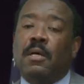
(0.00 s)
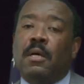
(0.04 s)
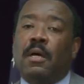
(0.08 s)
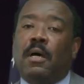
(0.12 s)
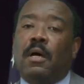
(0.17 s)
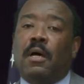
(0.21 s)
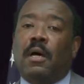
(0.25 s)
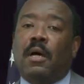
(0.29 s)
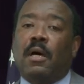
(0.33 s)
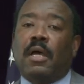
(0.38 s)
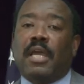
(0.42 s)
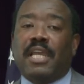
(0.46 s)

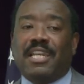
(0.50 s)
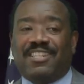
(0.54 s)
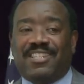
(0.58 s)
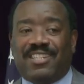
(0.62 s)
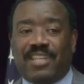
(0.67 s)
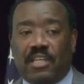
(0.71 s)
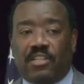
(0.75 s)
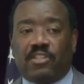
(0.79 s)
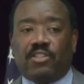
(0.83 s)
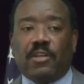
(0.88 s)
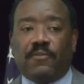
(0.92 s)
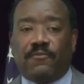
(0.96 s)
uh, and
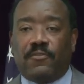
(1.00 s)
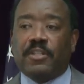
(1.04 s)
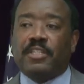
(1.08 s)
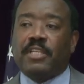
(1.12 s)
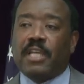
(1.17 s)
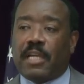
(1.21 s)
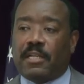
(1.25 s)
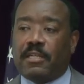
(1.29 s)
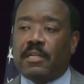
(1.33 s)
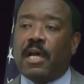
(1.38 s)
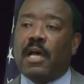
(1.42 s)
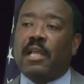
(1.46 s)
six different
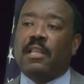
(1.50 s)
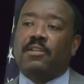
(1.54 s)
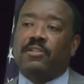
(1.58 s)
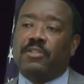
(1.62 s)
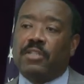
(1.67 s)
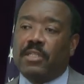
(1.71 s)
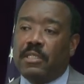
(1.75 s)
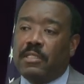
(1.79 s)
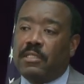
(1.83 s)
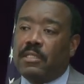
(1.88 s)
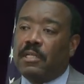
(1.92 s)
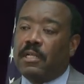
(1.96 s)

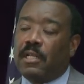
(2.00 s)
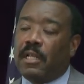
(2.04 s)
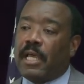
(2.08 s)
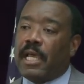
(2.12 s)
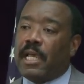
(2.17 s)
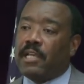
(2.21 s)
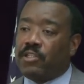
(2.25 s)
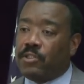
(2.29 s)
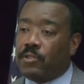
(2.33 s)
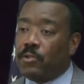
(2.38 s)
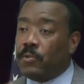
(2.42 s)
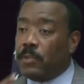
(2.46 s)
technologies in the
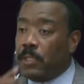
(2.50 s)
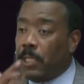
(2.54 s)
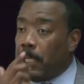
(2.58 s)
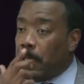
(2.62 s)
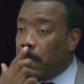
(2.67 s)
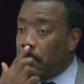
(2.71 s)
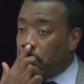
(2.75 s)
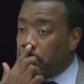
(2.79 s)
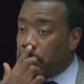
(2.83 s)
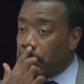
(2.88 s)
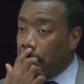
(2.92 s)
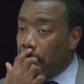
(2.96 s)
last two
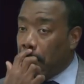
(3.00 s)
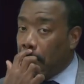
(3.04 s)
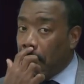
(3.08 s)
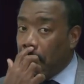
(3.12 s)
years.